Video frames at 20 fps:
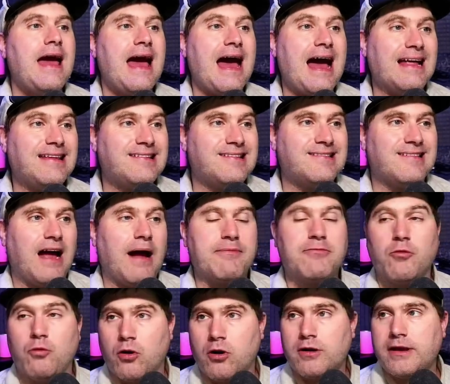had
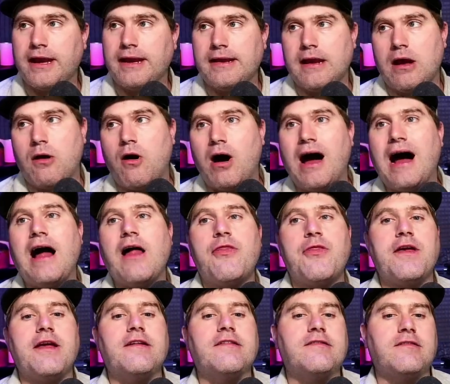stopped working. Now,
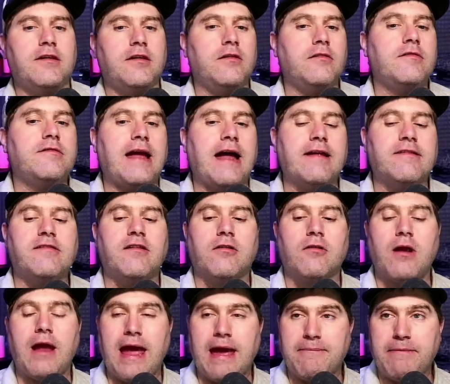Authy is used as
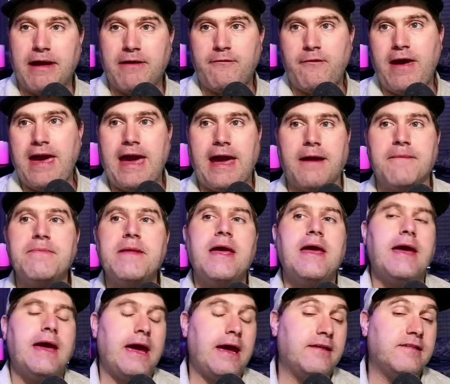your MFA.
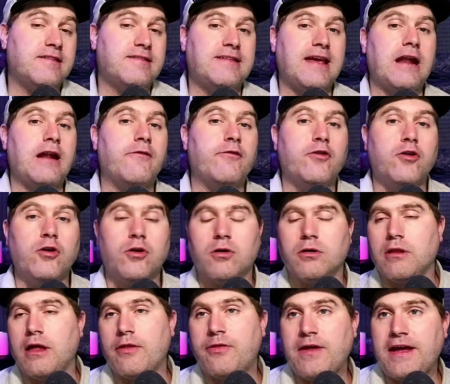Instead of
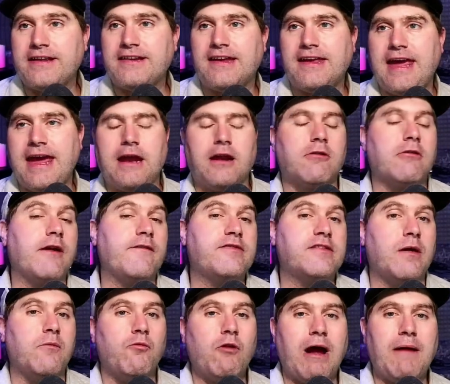Google Authenticator, if
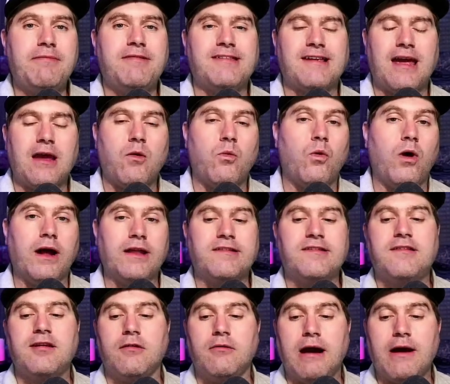some website
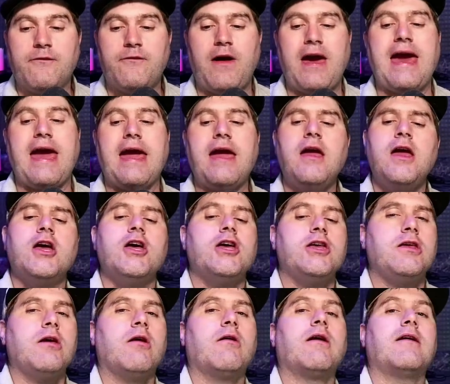wants 2FA,
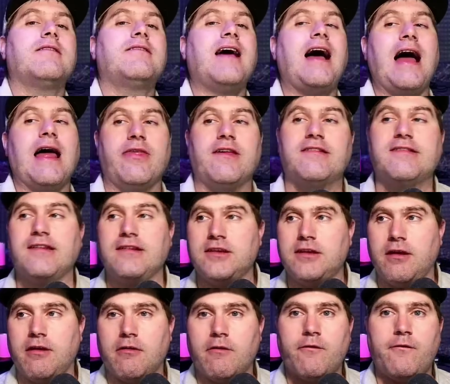you can tie this
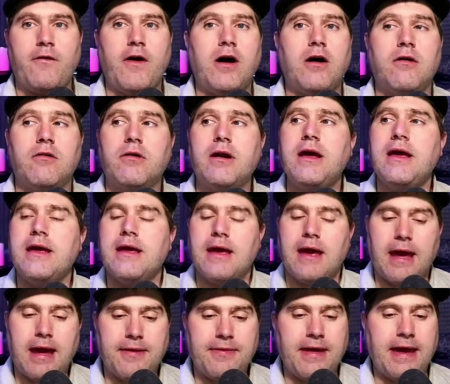into your phone,
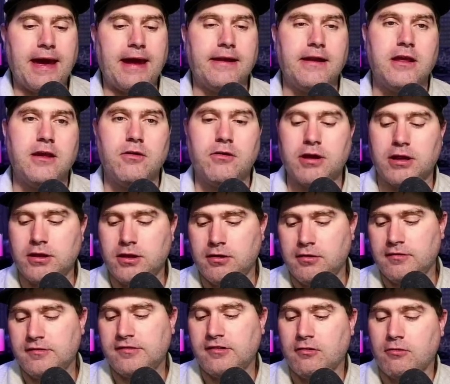and then you can
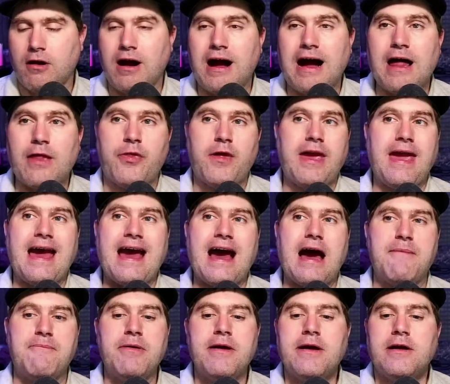use your Authy
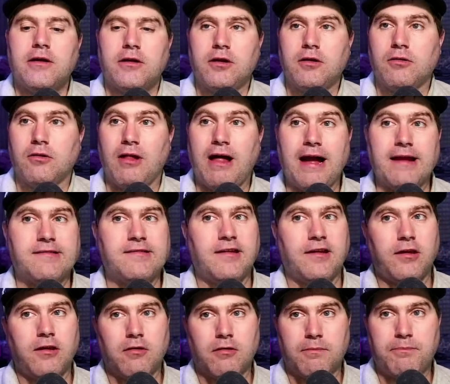app
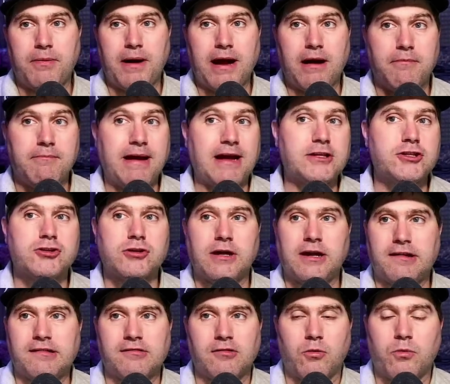utilizing your
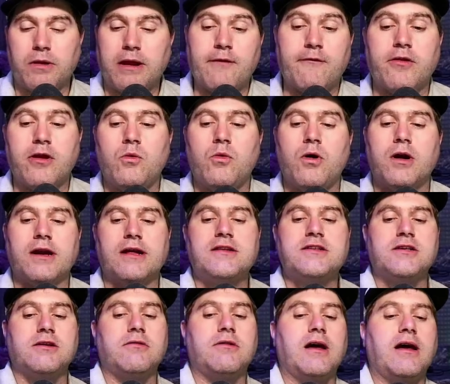biometrics or whatever you want to
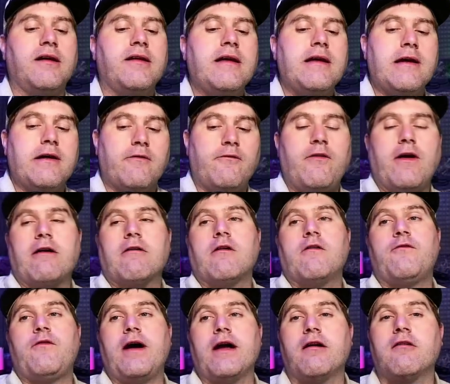do to
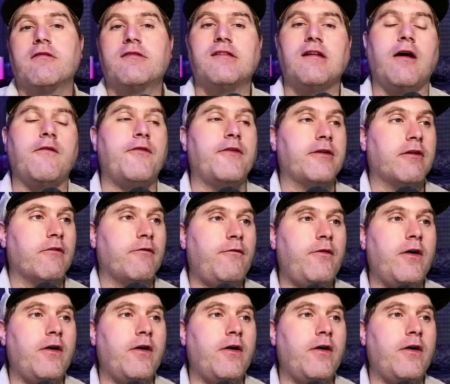verify yourself on your